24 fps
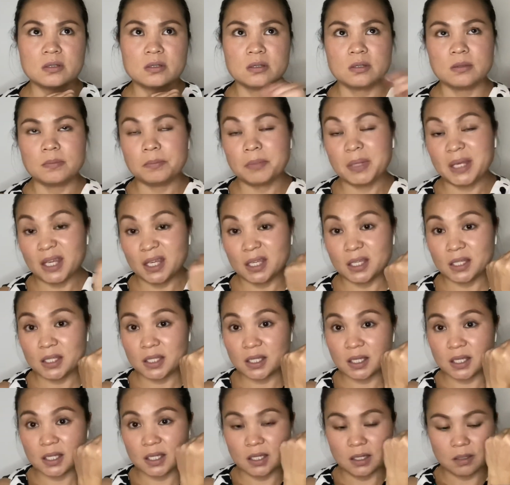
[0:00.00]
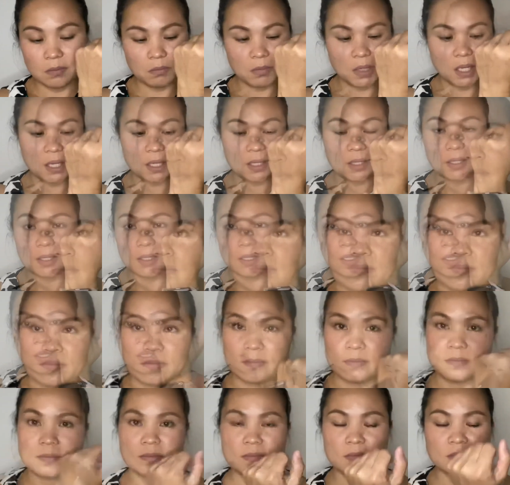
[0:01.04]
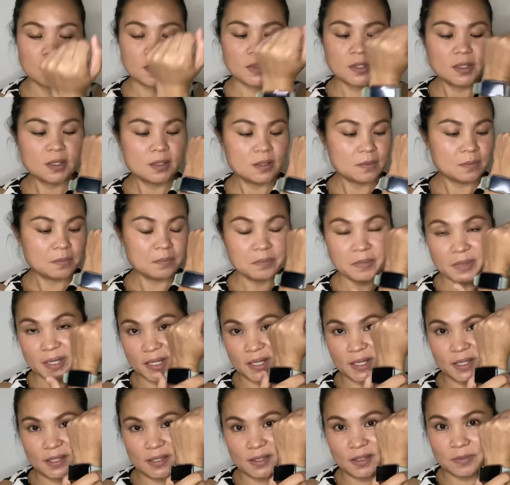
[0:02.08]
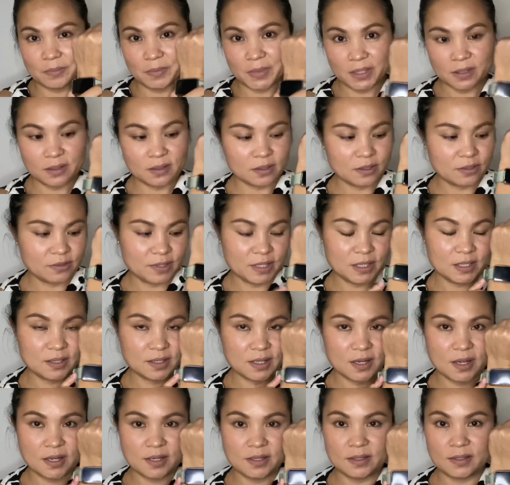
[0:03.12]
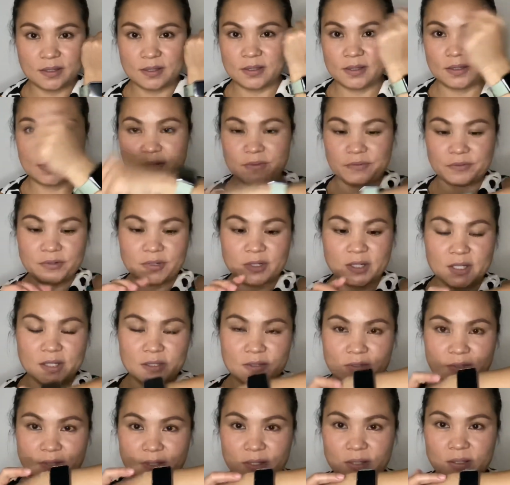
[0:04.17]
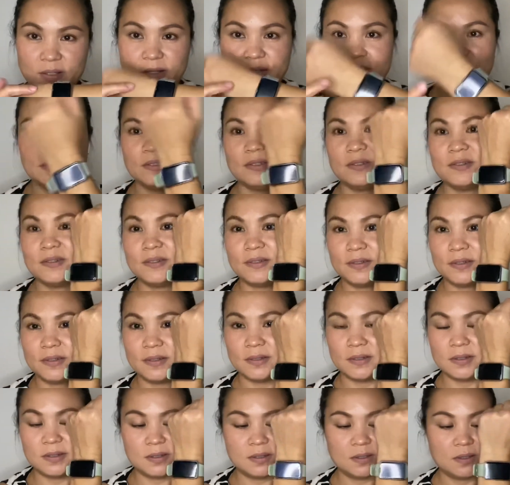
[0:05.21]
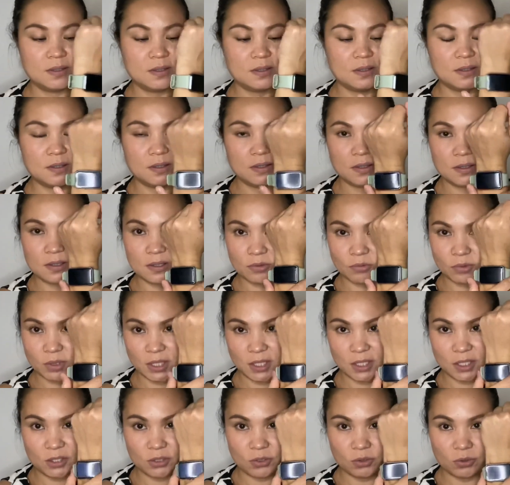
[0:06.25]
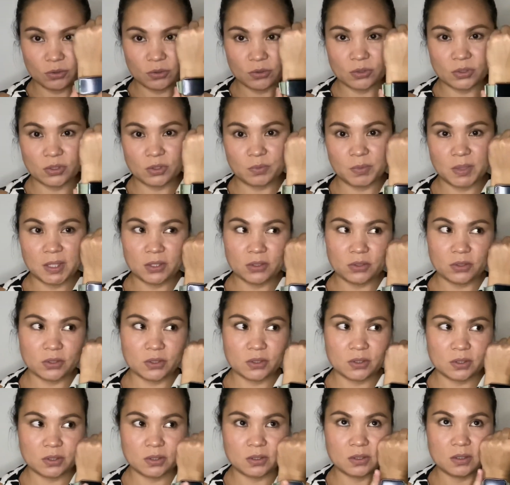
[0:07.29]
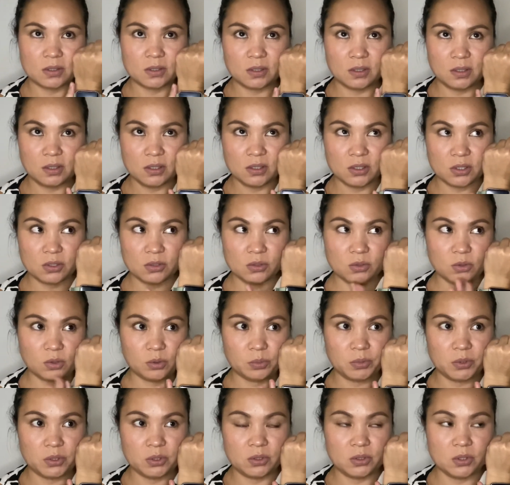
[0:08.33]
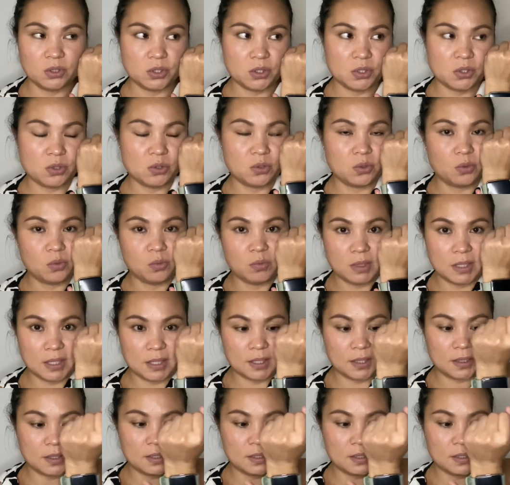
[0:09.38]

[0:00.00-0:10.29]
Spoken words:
pink, and black. Mine is mint green, guys. I forgot to tell you. This is what I chose because there's no option, there's no black.